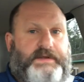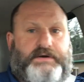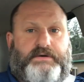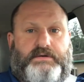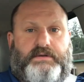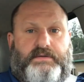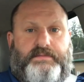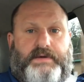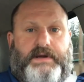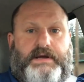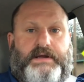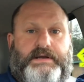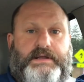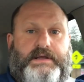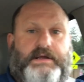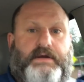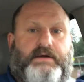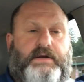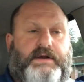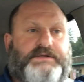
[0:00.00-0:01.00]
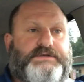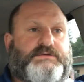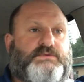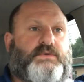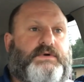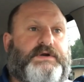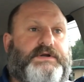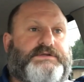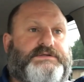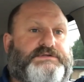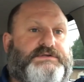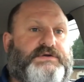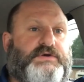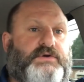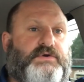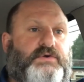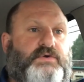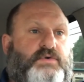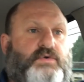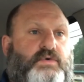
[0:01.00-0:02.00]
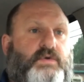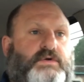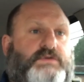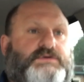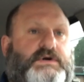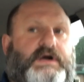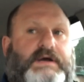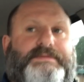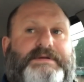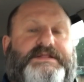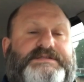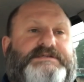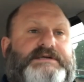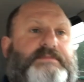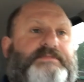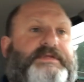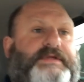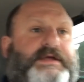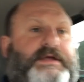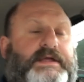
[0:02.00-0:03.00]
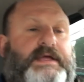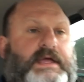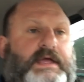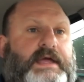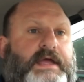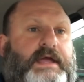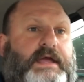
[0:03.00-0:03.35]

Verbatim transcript: Peter Lamont here. I just wanted to talk about something